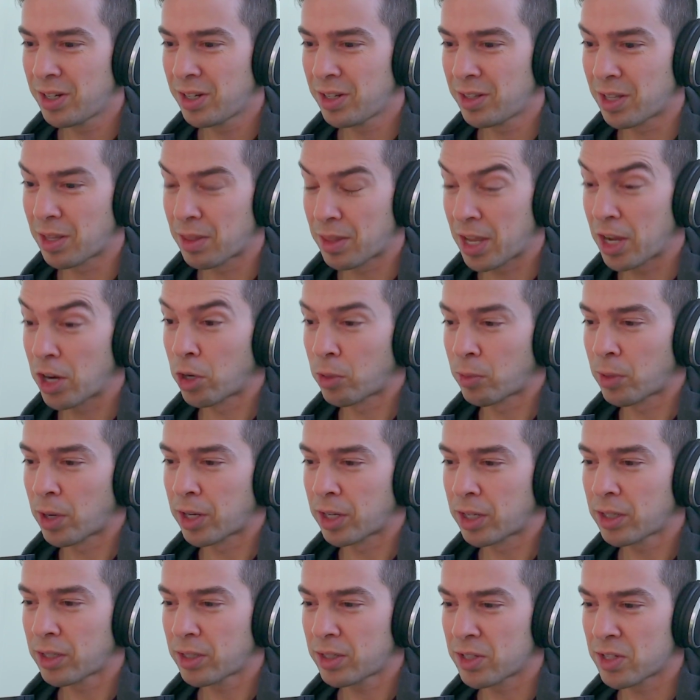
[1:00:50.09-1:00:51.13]
they are
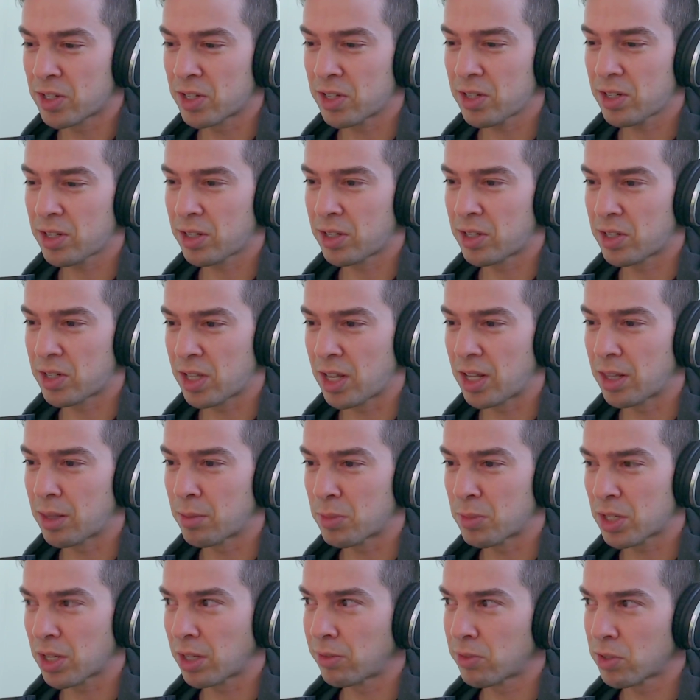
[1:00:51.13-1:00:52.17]
running because they
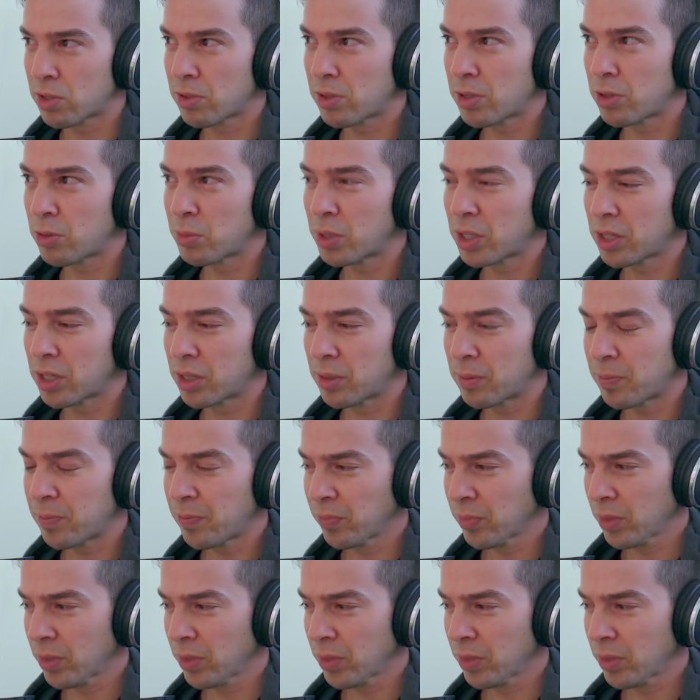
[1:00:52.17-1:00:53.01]
themselves are human. And